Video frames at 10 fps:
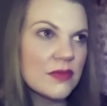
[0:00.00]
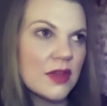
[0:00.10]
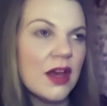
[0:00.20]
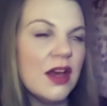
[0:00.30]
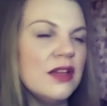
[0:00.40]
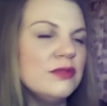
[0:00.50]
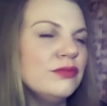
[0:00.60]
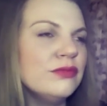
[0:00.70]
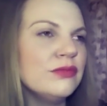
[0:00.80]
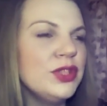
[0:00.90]

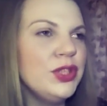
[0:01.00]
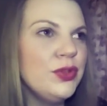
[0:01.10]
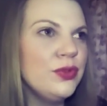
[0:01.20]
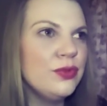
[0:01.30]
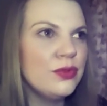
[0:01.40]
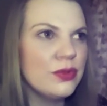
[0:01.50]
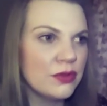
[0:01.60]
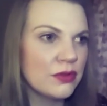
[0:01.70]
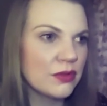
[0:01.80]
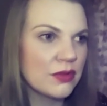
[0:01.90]
um, you,
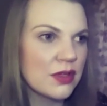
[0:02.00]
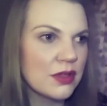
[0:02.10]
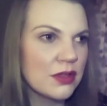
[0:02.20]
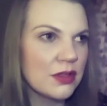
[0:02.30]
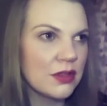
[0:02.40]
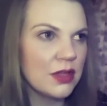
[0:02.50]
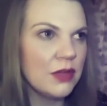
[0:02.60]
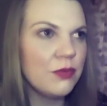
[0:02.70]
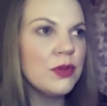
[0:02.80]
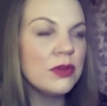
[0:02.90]

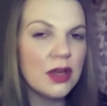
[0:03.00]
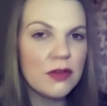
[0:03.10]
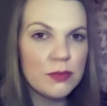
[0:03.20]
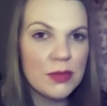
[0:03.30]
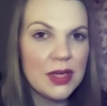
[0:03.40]
if you love me,